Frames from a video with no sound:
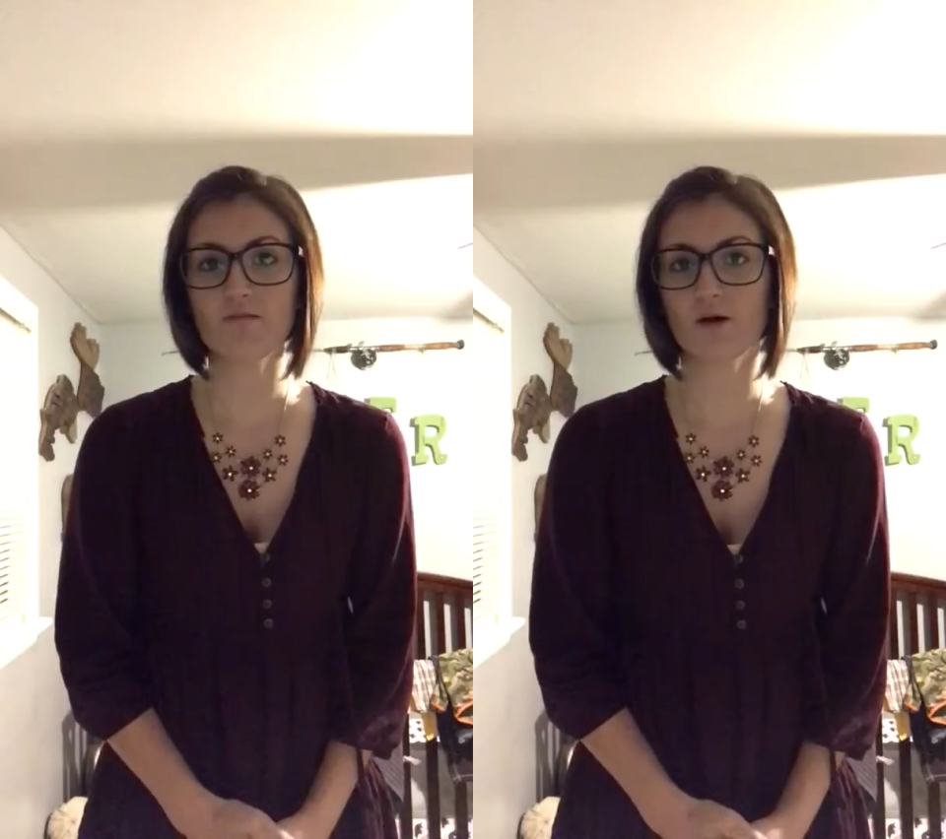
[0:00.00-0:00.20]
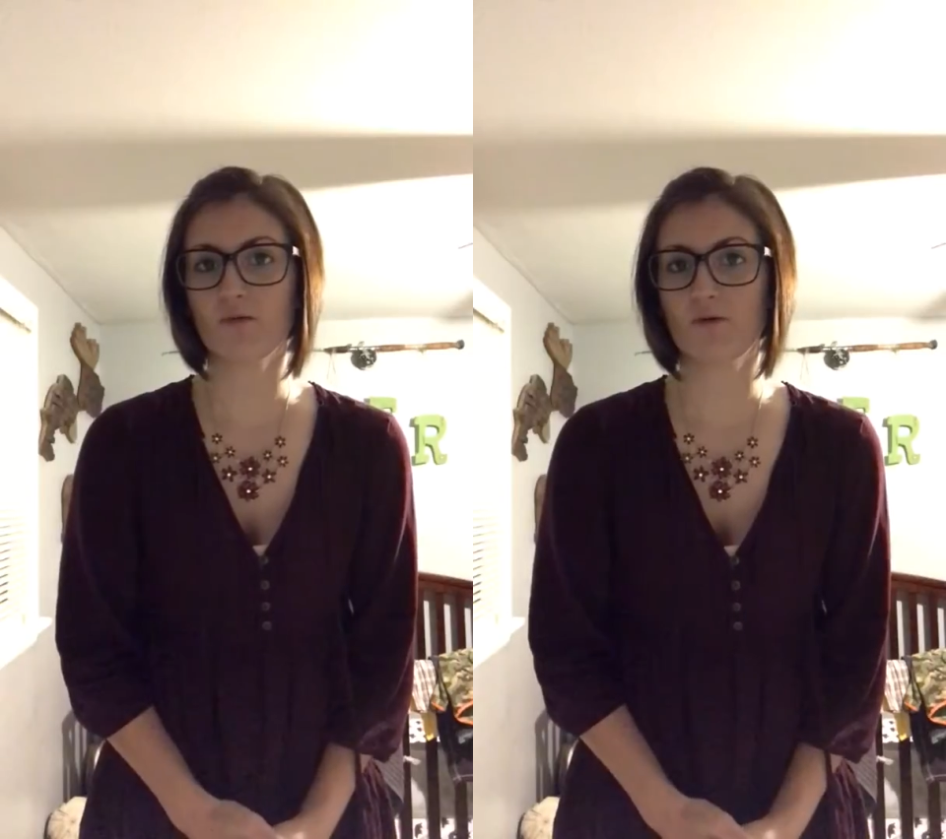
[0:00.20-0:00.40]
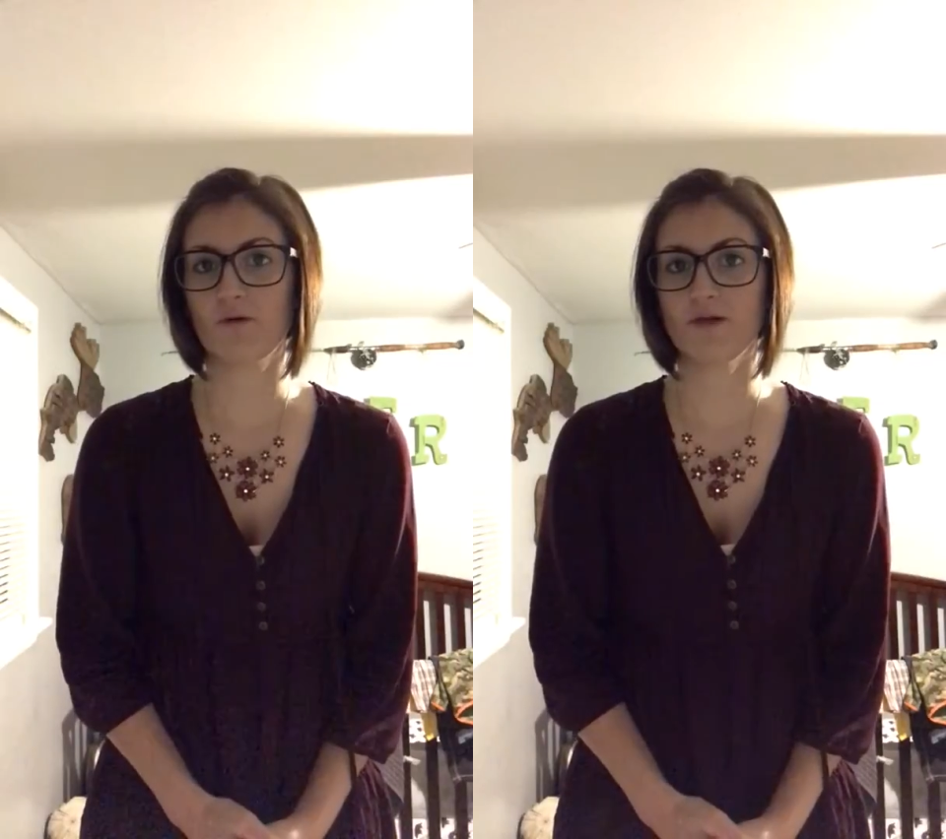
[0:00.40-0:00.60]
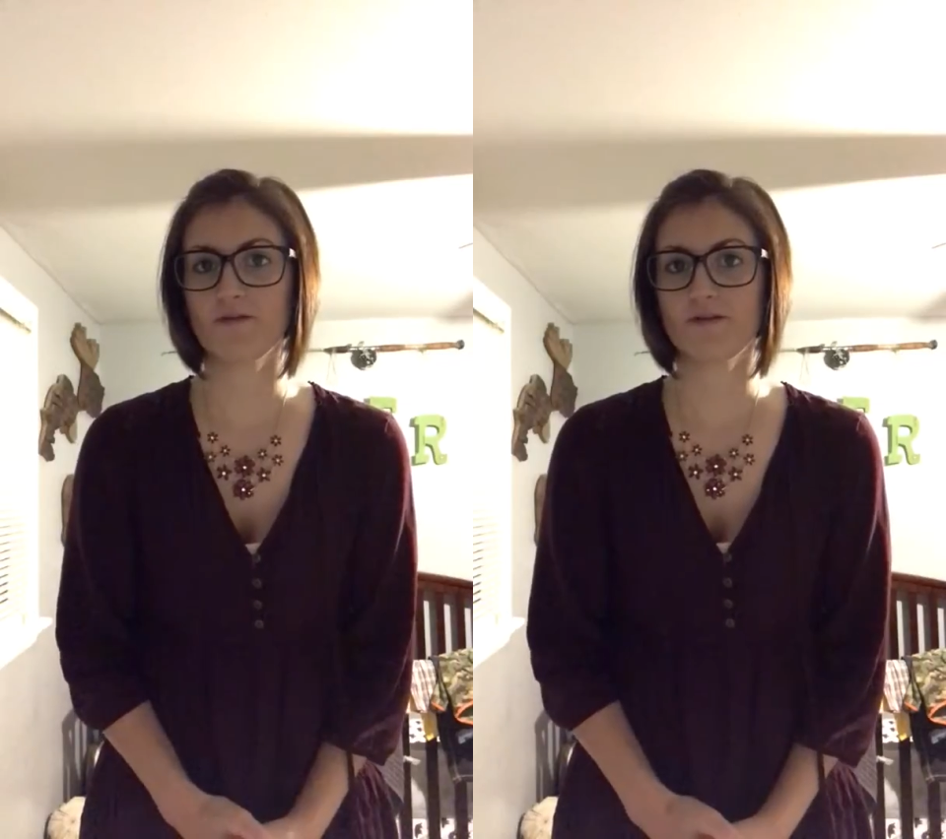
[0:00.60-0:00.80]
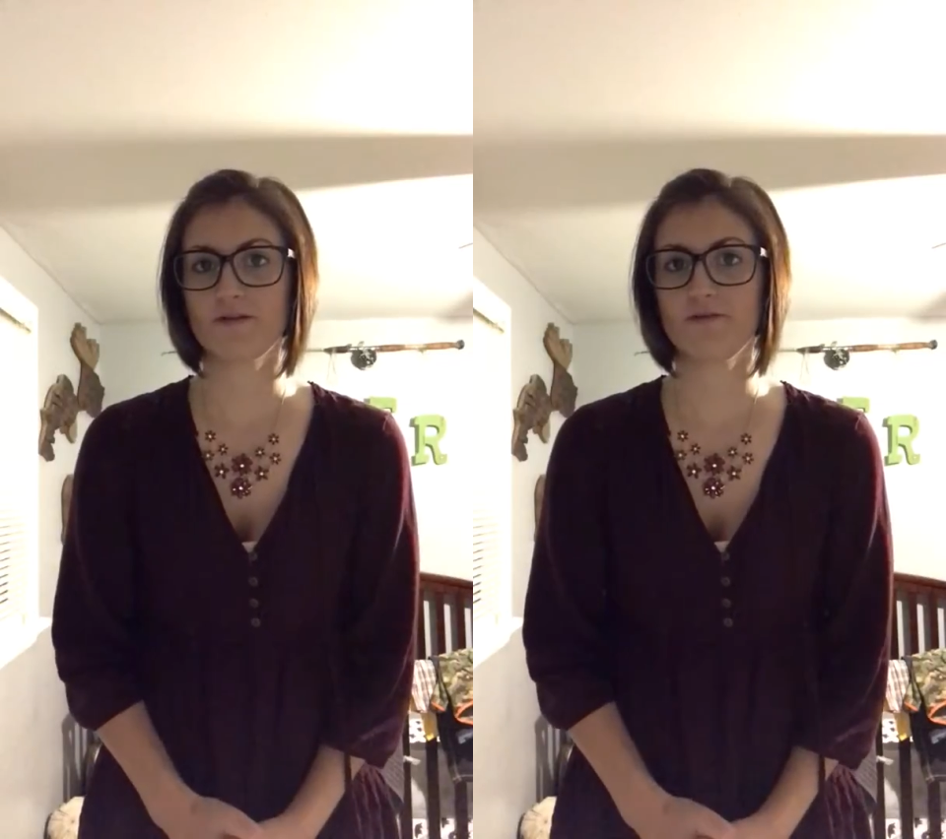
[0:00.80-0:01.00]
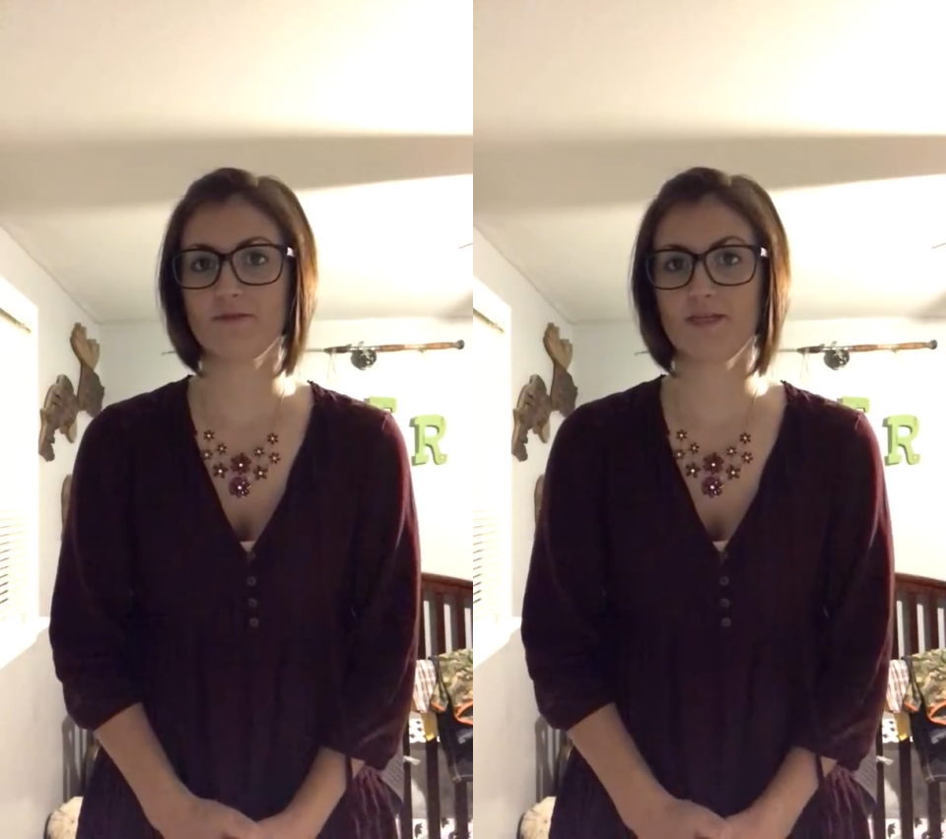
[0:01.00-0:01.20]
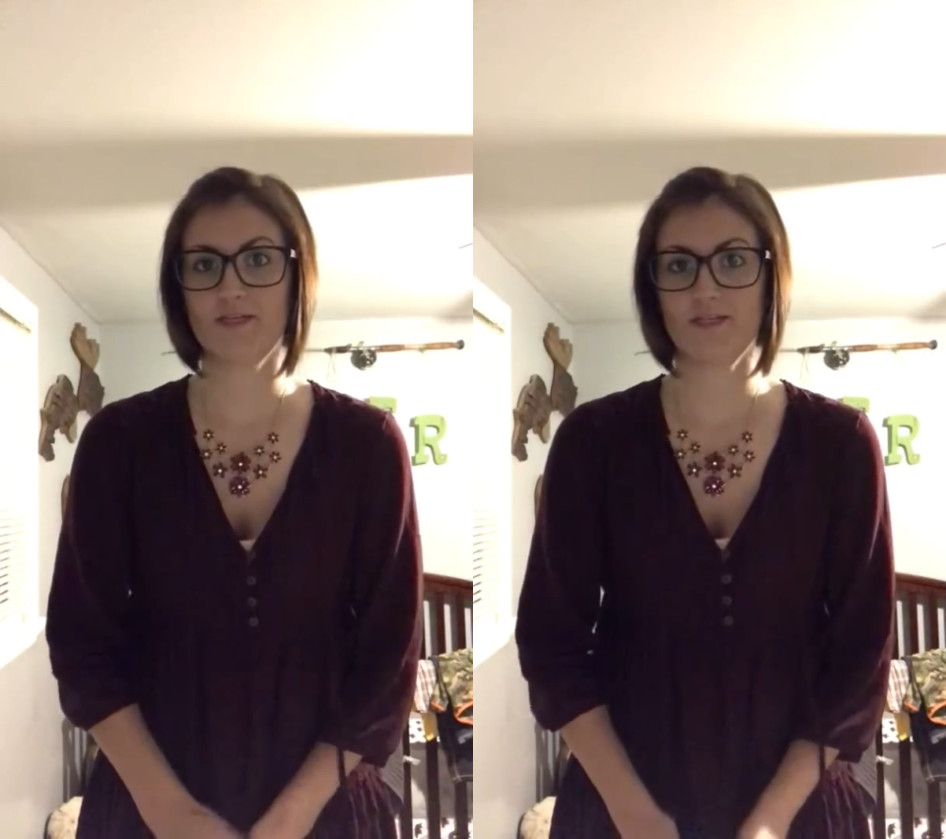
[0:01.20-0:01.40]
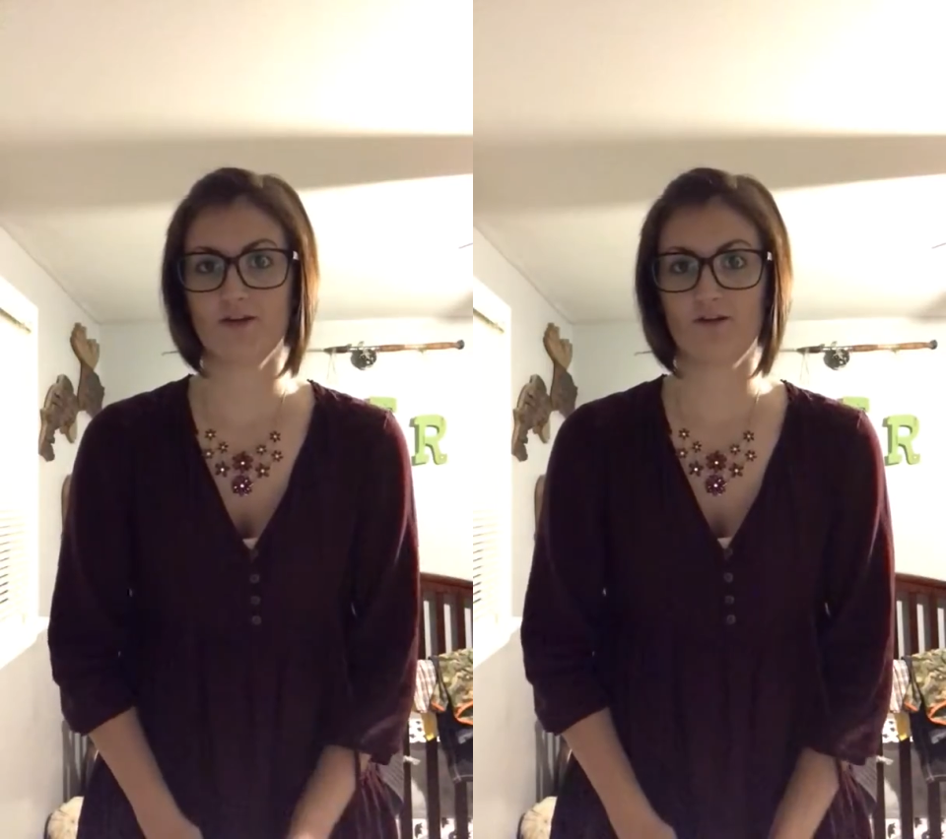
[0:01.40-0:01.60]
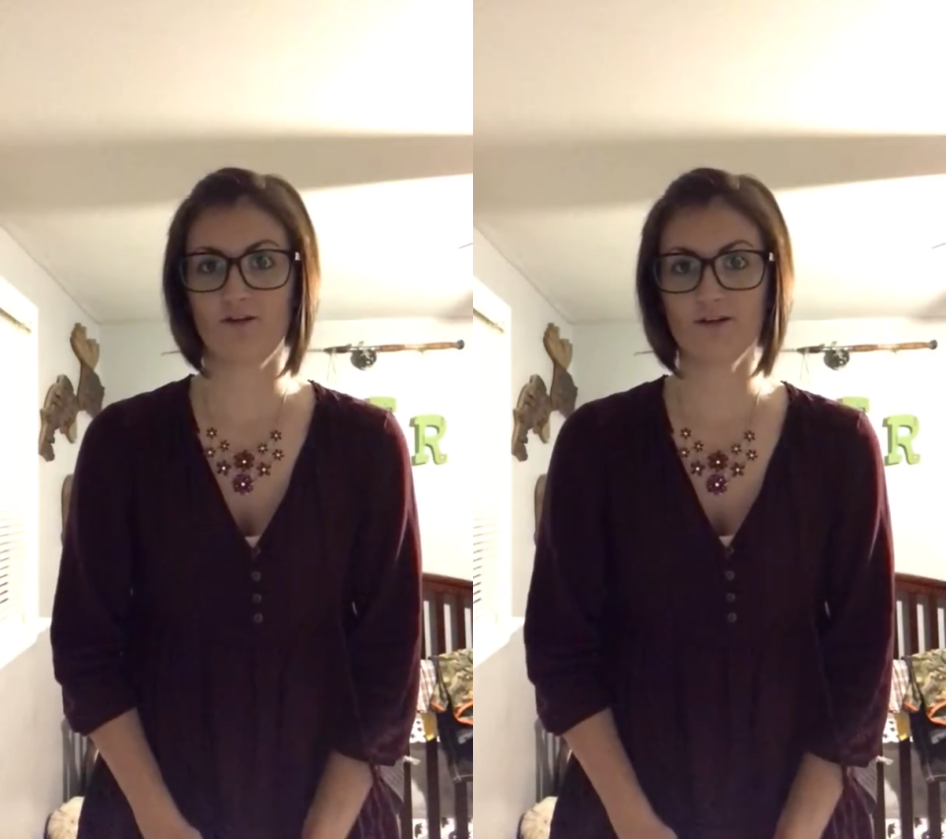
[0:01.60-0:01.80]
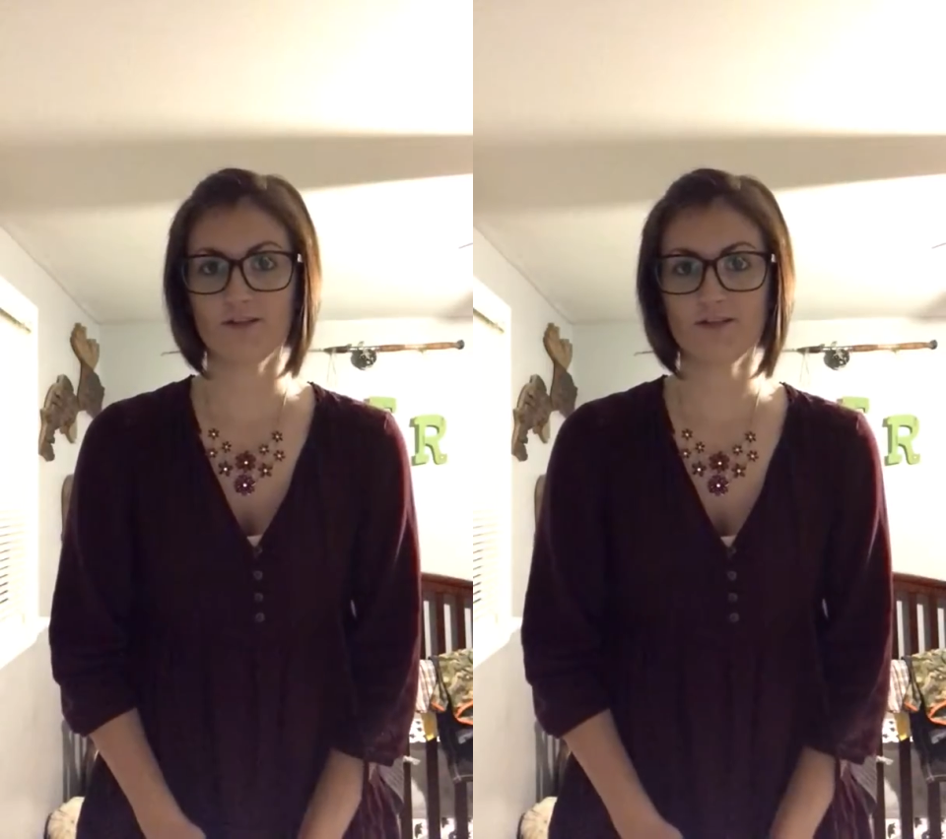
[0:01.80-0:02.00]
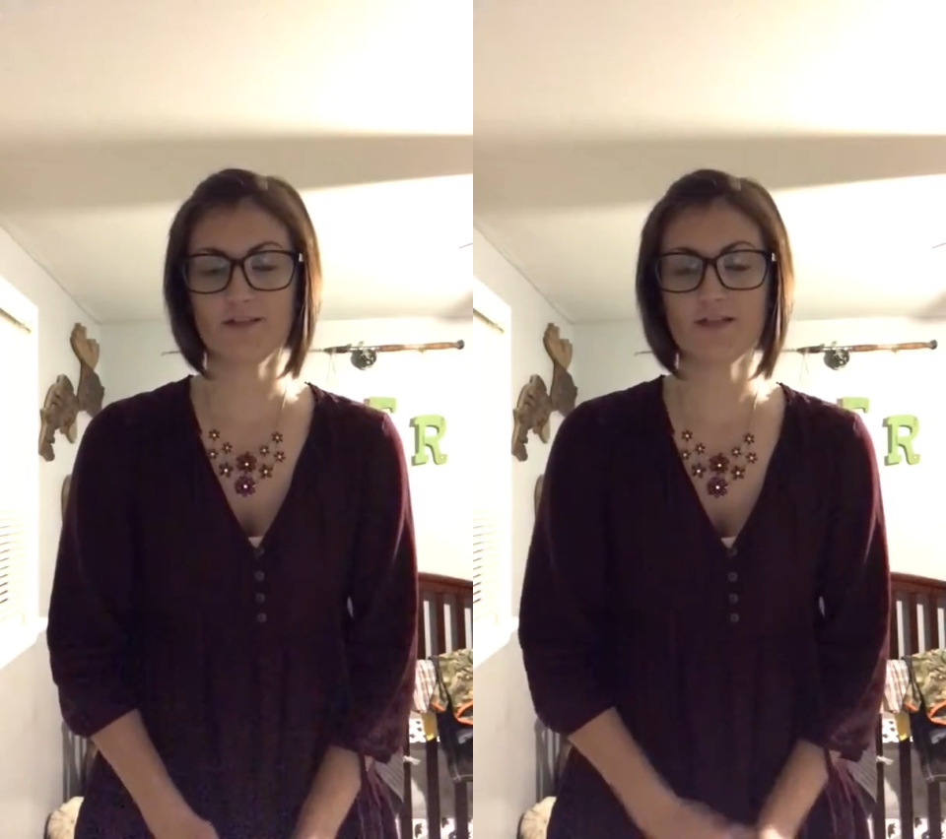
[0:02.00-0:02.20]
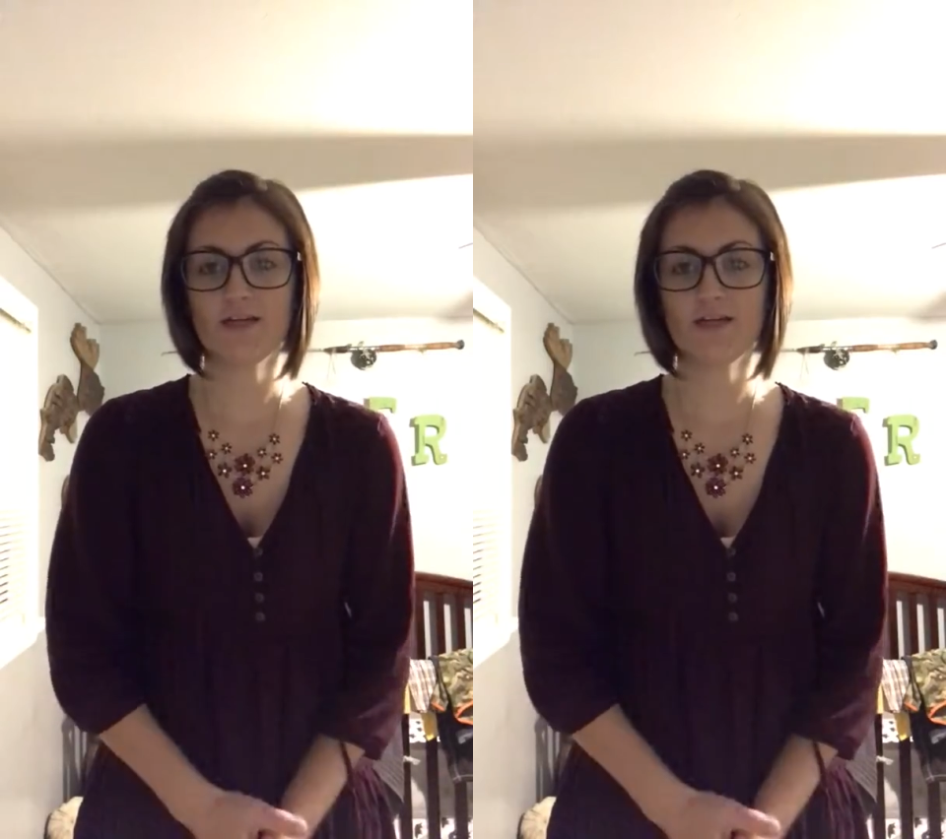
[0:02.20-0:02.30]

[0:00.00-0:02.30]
but it won't even completely turn on.